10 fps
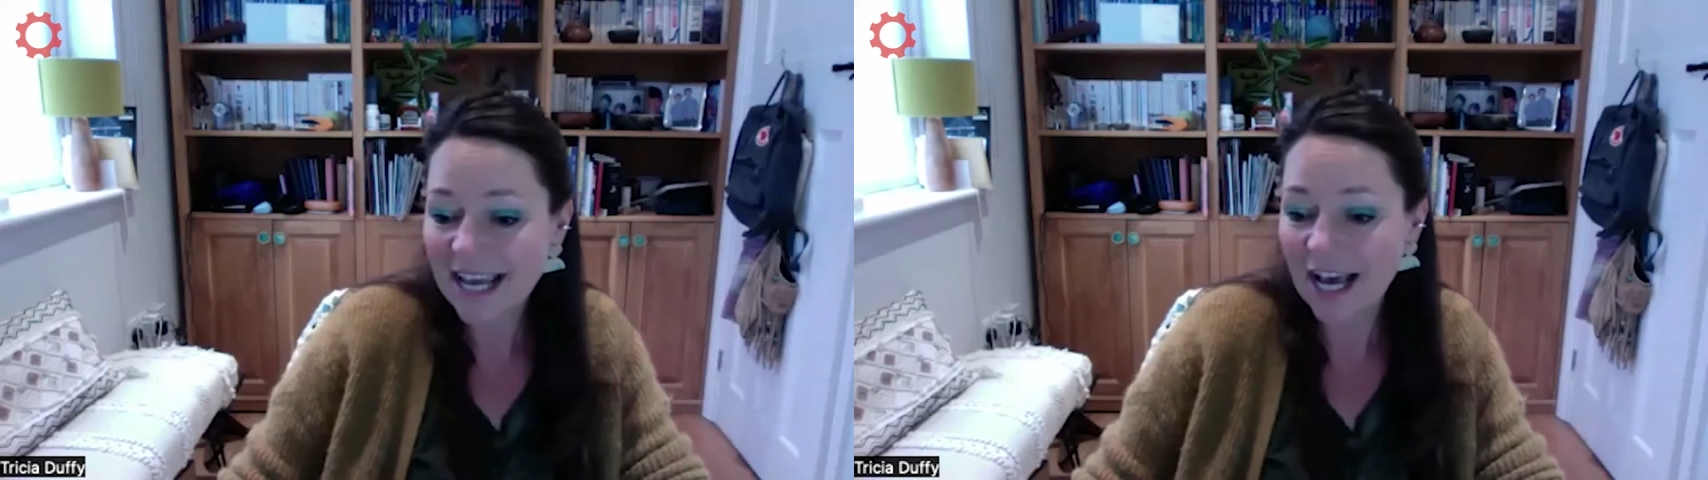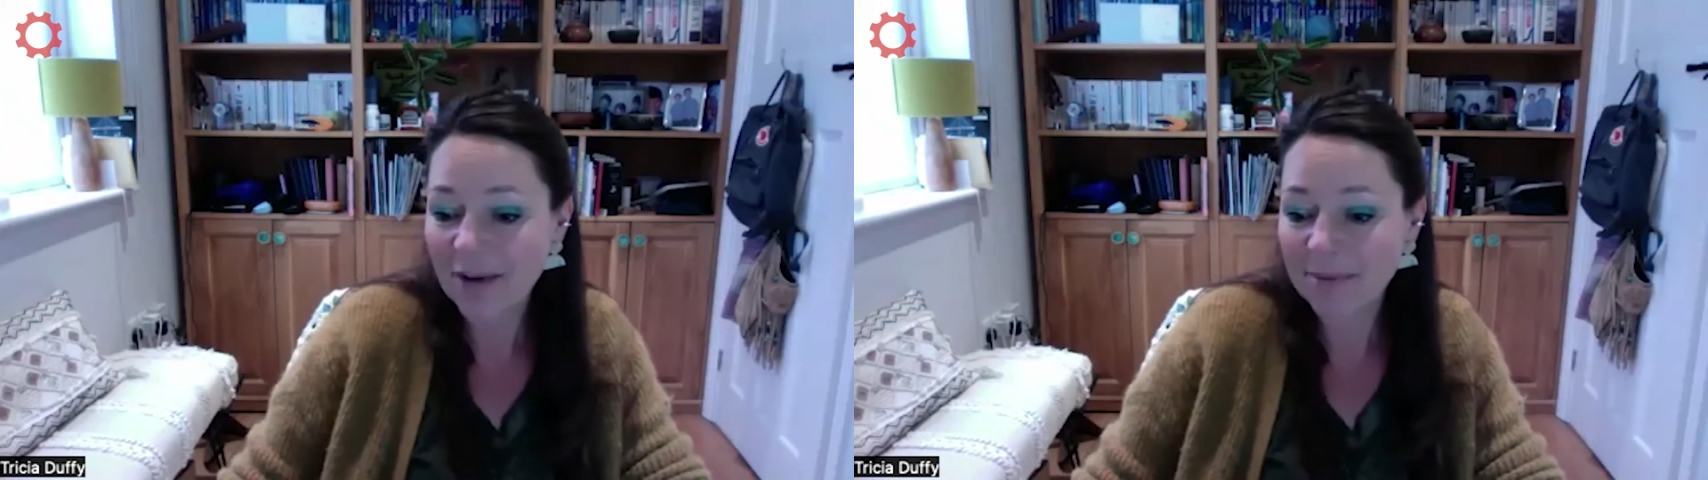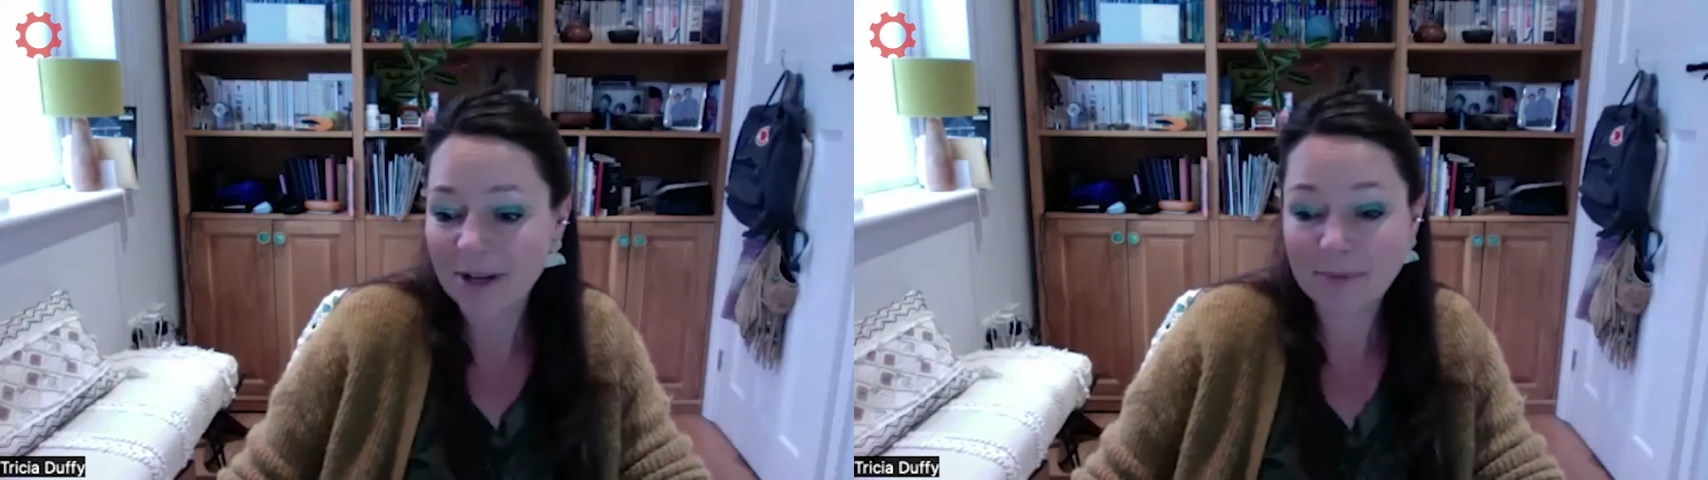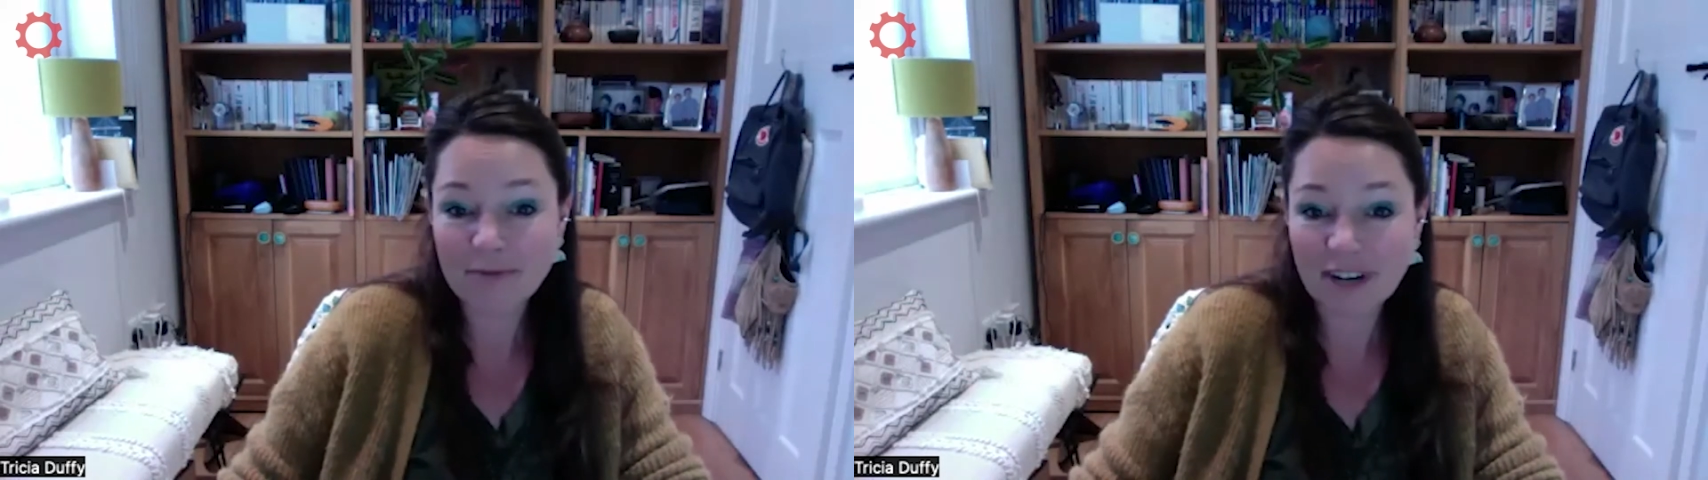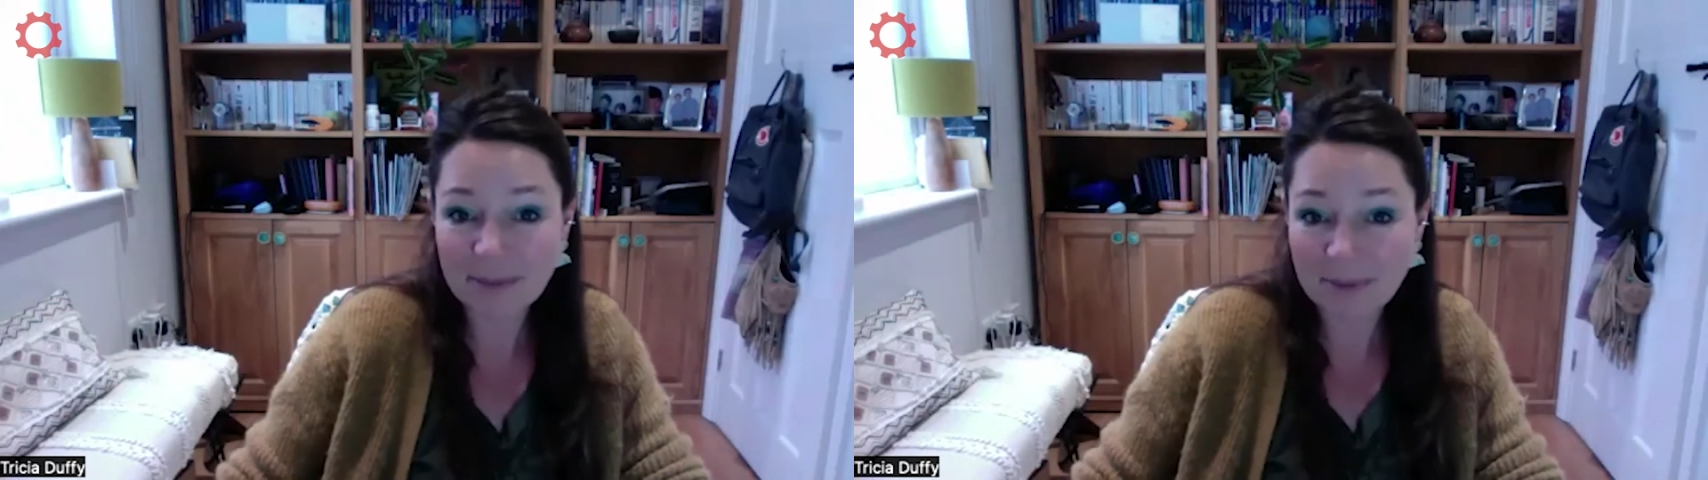Um, and I've been
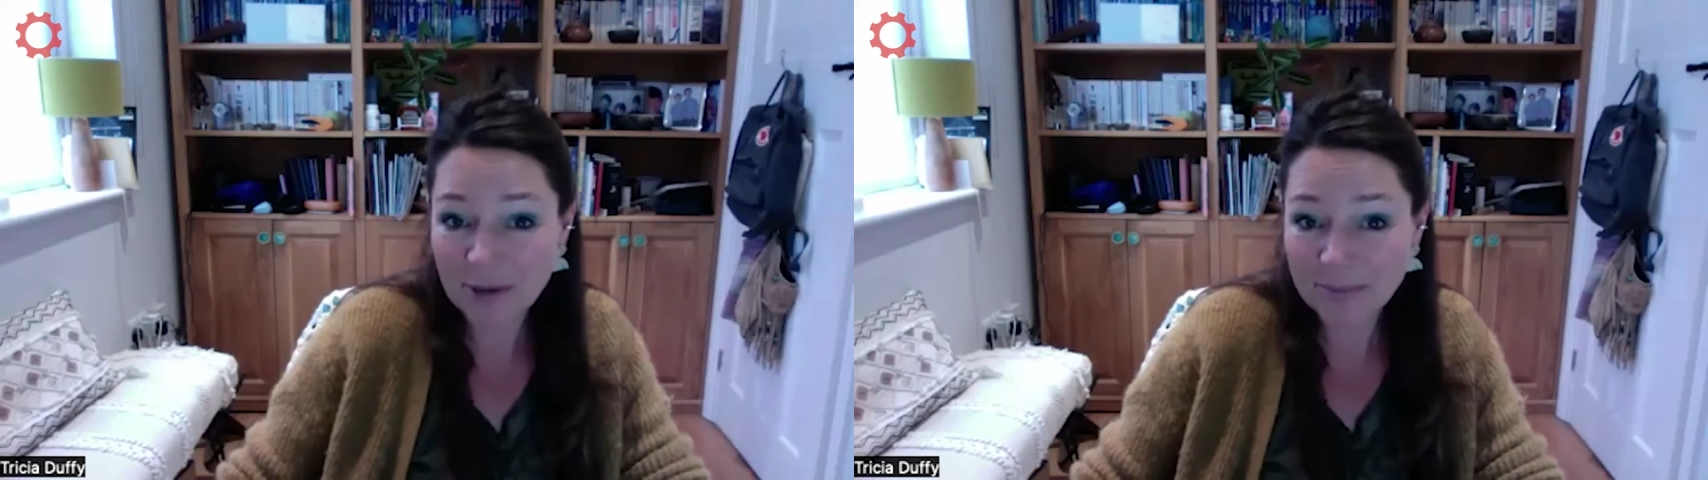running my own